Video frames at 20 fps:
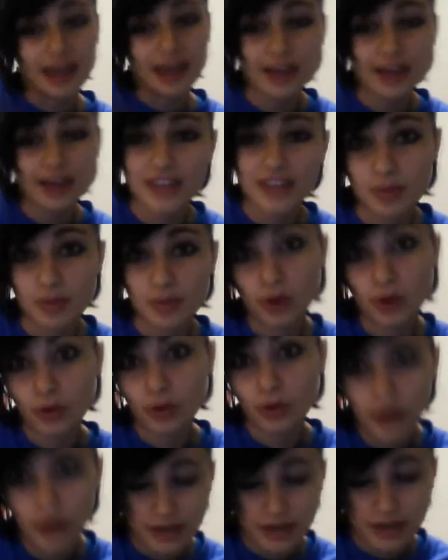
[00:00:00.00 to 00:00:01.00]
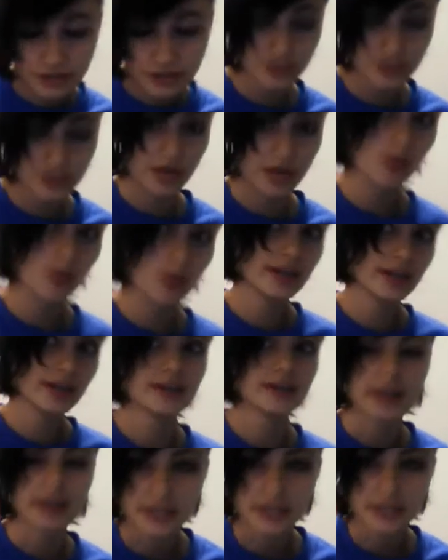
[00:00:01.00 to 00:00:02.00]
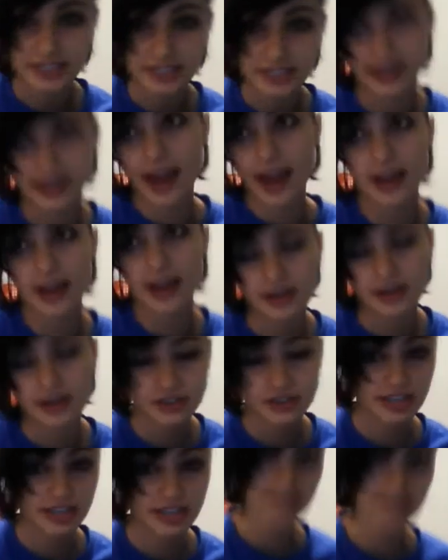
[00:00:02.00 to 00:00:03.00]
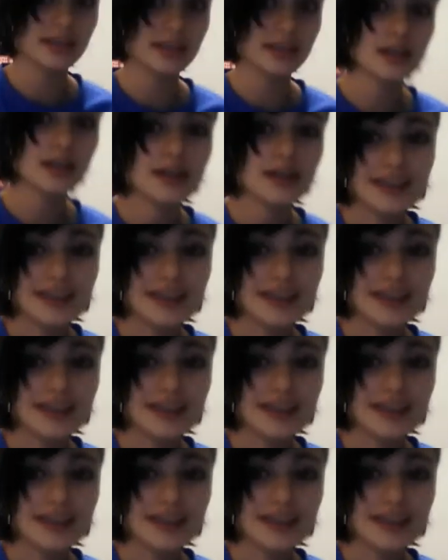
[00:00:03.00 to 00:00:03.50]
and I'll say moo, and she'll say oink, and I'll say nay, and she'll say ee.